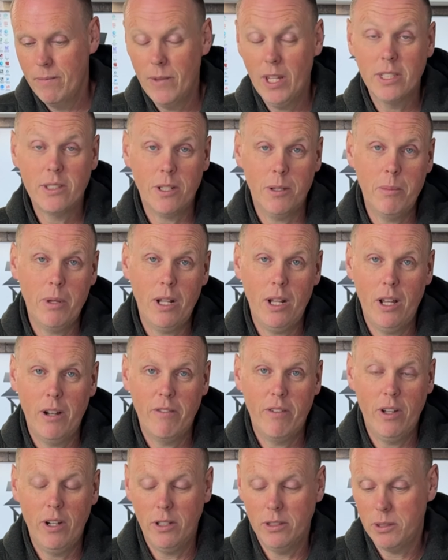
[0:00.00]
it's going to be a lot of
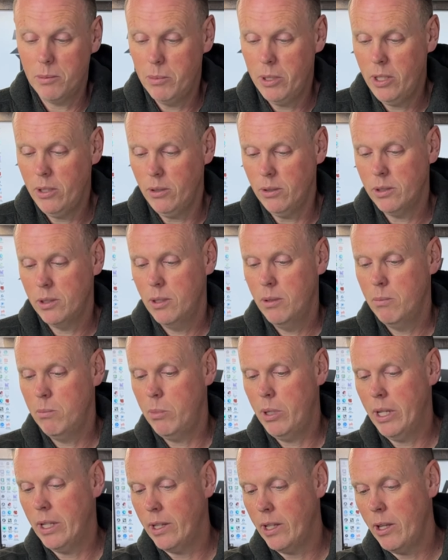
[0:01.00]
fun on some hills.
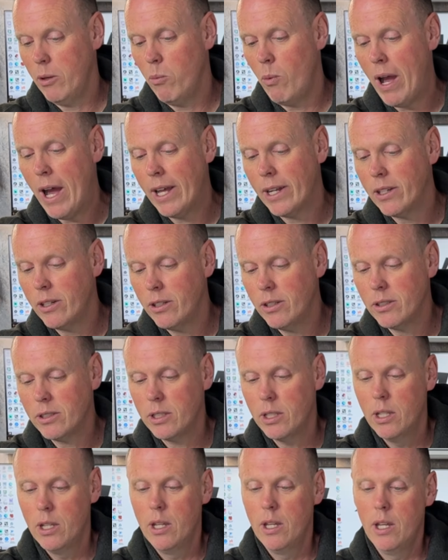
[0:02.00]
But the wideners,
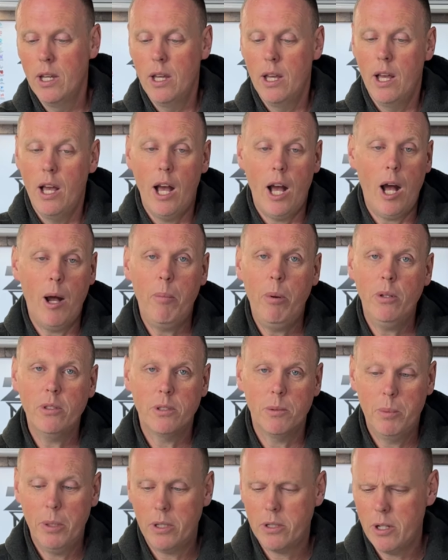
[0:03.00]
I'll post
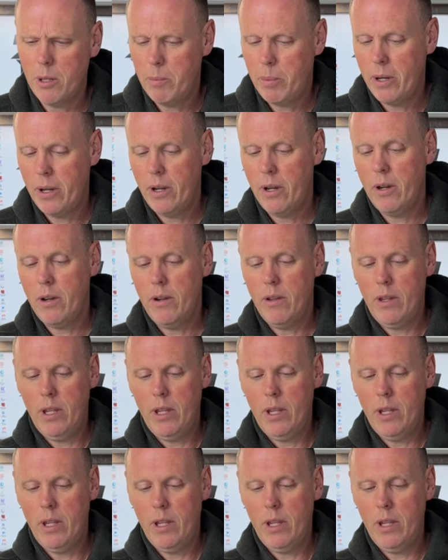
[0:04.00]
a picture up here.